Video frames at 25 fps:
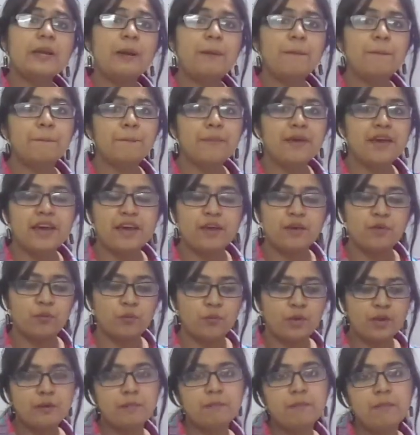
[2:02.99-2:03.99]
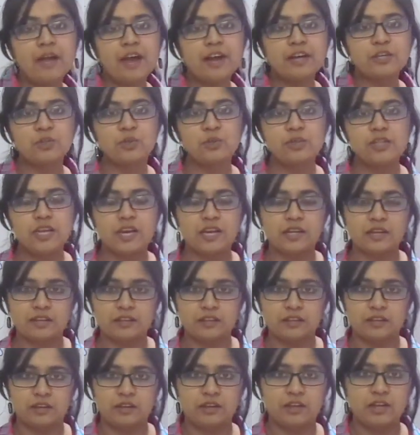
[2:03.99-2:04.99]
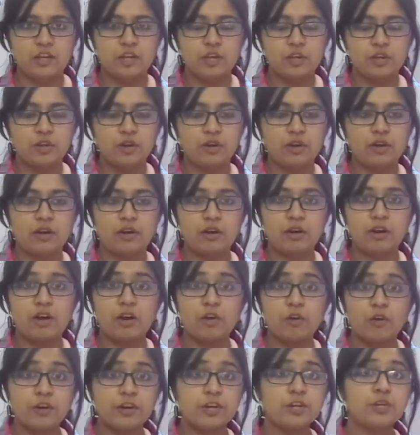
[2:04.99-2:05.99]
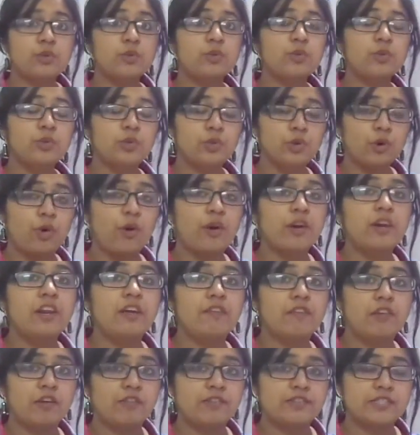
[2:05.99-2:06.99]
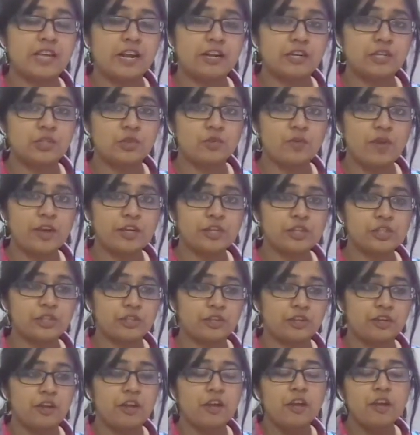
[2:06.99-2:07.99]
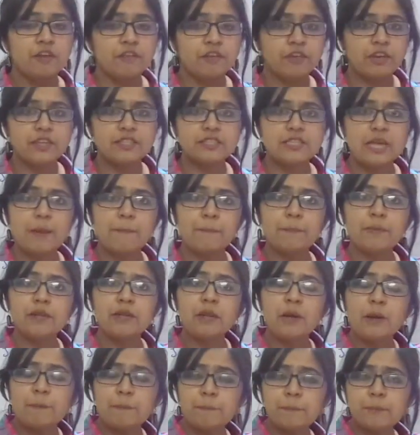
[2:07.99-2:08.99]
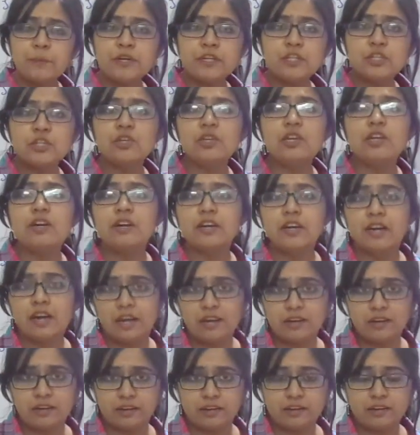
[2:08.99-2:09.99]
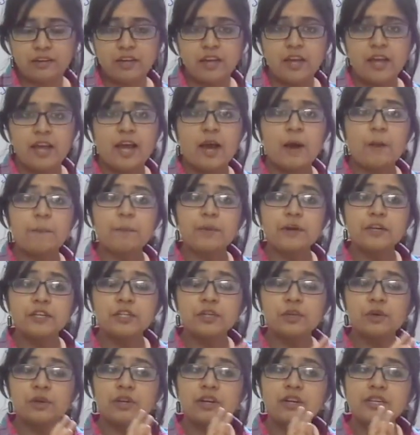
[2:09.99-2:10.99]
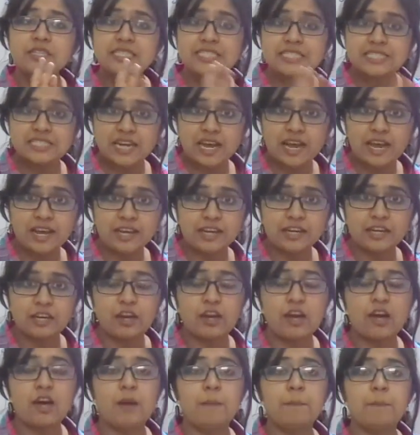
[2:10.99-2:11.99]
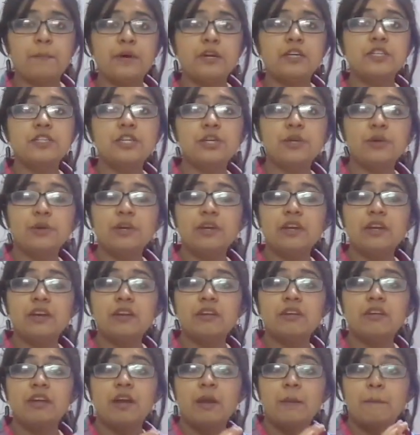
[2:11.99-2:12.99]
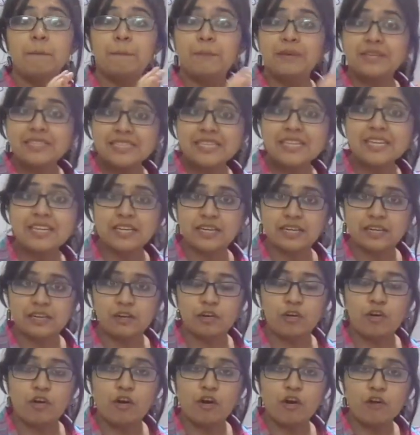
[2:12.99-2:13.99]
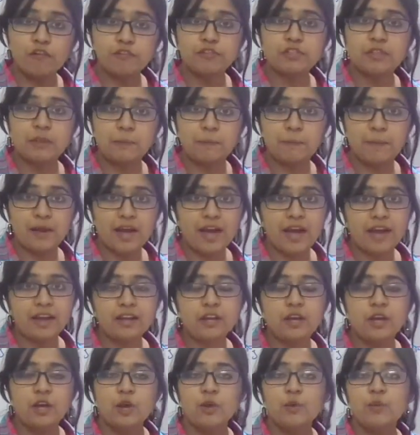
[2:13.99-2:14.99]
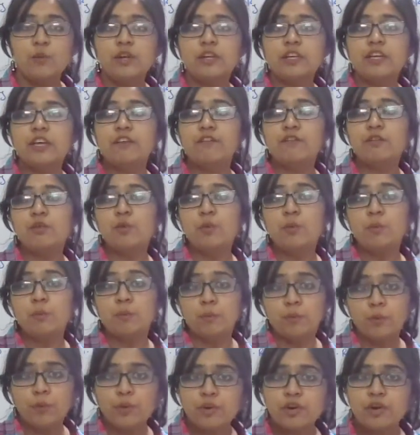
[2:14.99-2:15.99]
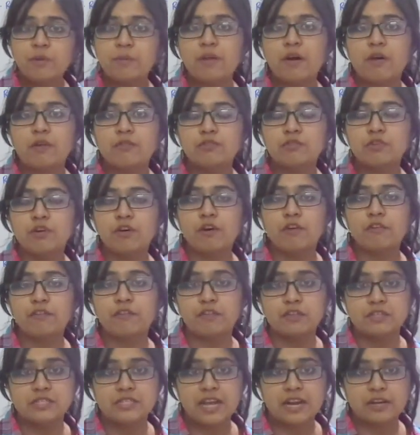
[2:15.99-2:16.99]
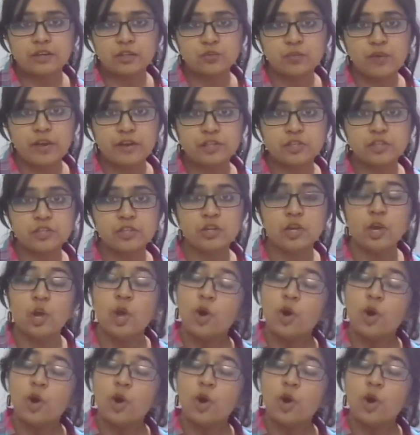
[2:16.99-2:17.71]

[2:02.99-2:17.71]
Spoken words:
compare one bag to the another according to your level of satisfaction. For example, a particular color, a particular style, a particular material of the bag will give you more amount of satisfaction